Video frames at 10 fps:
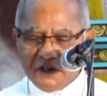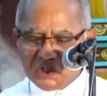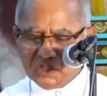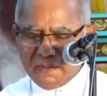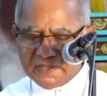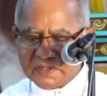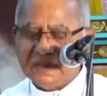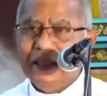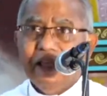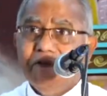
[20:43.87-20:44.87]

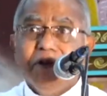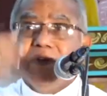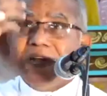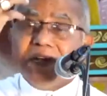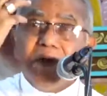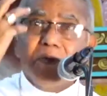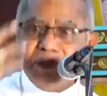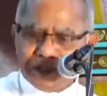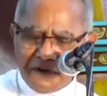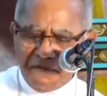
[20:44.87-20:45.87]
disturbance, when you enter into
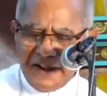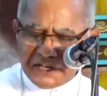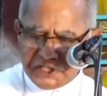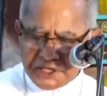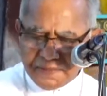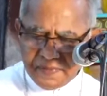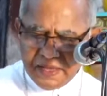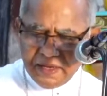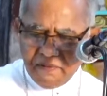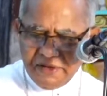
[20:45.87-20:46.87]
this reflection,
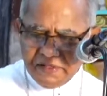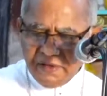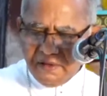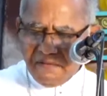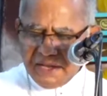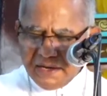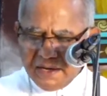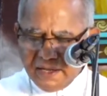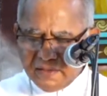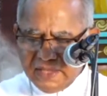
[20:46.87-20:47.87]
then
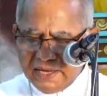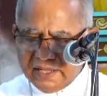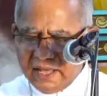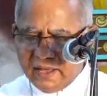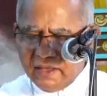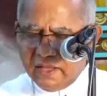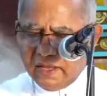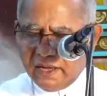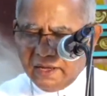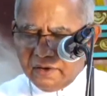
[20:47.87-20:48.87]
the
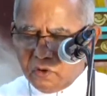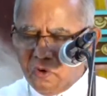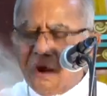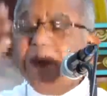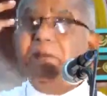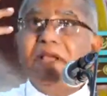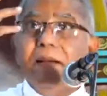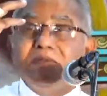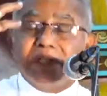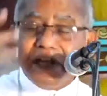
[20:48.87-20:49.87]
global
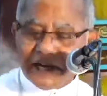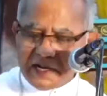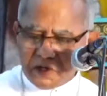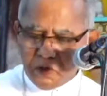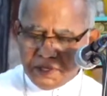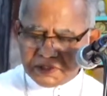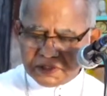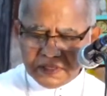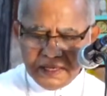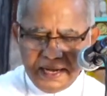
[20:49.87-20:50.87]
becomes clearer to
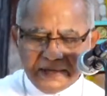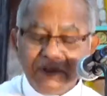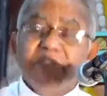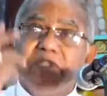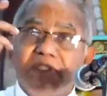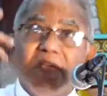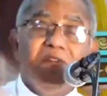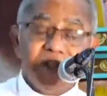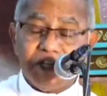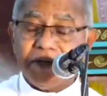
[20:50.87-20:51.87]
us. And this is the
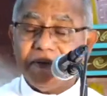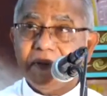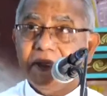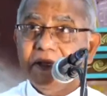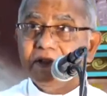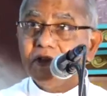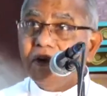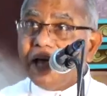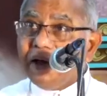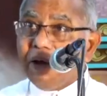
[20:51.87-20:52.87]
vision.
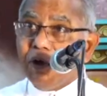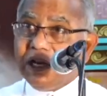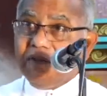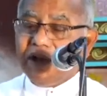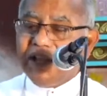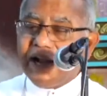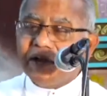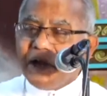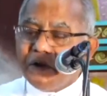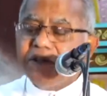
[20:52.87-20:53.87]
So only when we
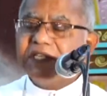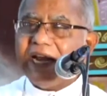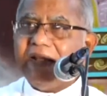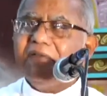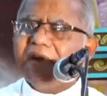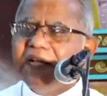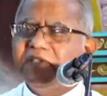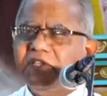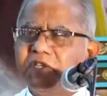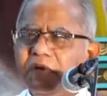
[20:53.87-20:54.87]
enter into this kind of
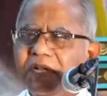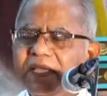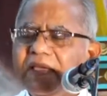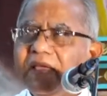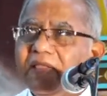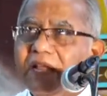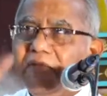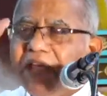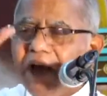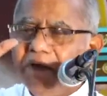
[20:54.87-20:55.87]
crisis, only then
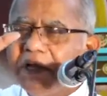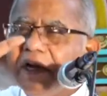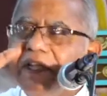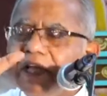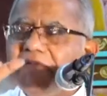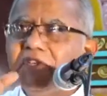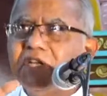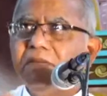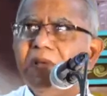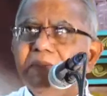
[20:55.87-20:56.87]
we have the clear
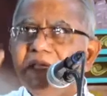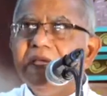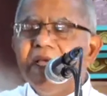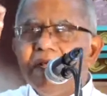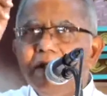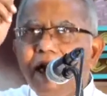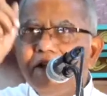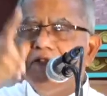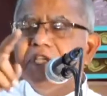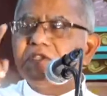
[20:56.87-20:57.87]
vision. Maybe
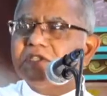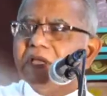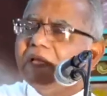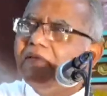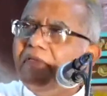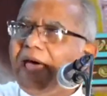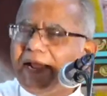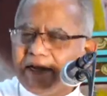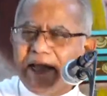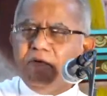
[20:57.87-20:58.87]
not this,
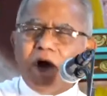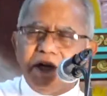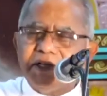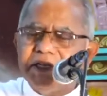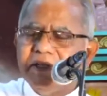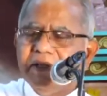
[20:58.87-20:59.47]
that I want it.